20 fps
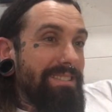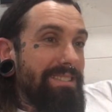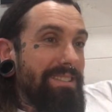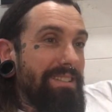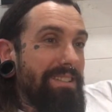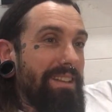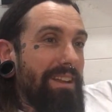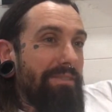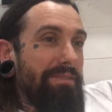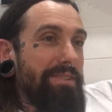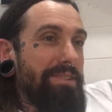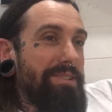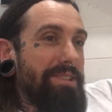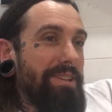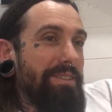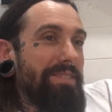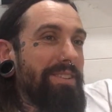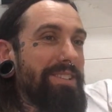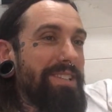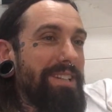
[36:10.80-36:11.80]
I'm laughing
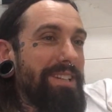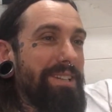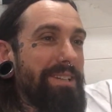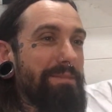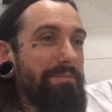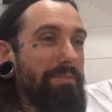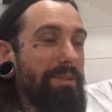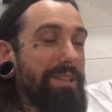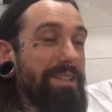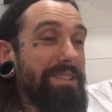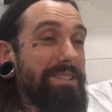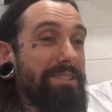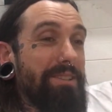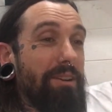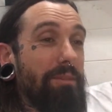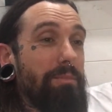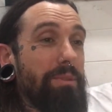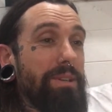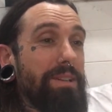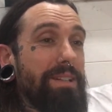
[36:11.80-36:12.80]
so much it hurts. Please stop.